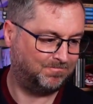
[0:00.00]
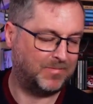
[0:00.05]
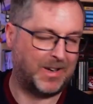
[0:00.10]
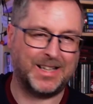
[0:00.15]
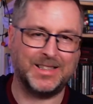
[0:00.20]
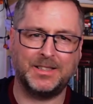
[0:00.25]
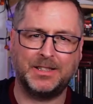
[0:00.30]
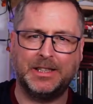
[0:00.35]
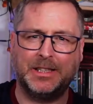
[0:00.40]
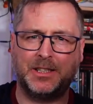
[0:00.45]

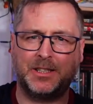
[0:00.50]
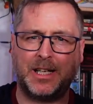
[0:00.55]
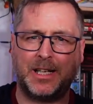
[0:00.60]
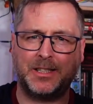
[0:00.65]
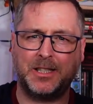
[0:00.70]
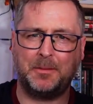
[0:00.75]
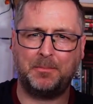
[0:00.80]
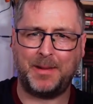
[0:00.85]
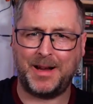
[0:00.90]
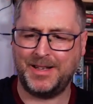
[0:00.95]

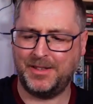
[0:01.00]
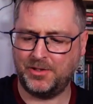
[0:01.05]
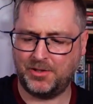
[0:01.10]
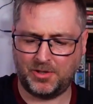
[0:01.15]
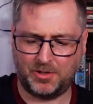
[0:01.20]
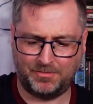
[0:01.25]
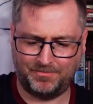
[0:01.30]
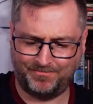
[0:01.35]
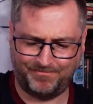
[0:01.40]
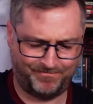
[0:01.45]
anti-static bands
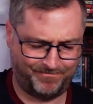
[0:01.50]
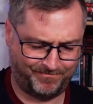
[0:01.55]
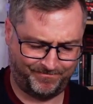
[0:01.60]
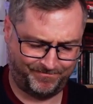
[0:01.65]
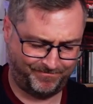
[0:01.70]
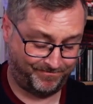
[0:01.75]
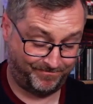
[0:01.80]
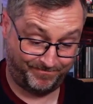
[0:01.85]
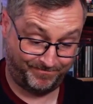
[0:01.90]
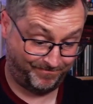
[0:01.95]
on,
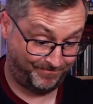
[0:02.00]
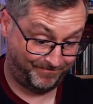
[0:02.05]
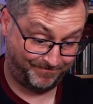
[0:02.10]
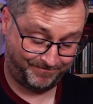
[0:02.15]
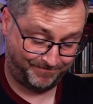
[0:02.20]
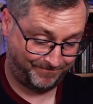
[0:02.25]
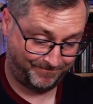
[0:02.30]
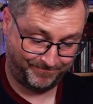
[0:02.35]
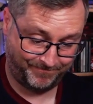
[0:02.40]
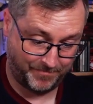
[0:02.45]

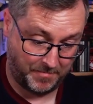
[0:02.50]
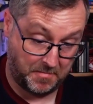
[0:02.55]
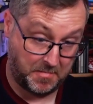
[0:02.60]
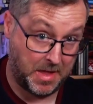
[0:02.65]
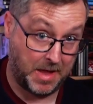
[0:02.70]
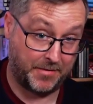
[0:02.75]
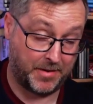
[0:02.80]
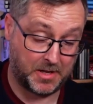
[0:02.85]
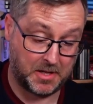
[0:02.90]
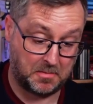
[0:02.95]

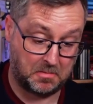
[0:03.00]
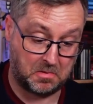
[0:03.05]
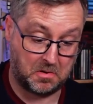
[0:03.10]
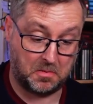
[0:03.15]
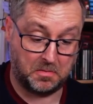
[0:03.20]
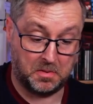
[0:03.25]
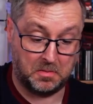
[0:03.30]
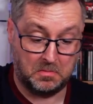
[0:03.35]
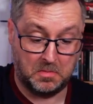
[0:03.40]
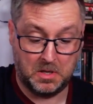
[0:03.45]
never had a
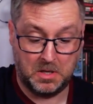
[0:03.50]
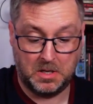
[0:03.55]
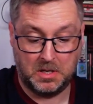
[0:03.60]
problem.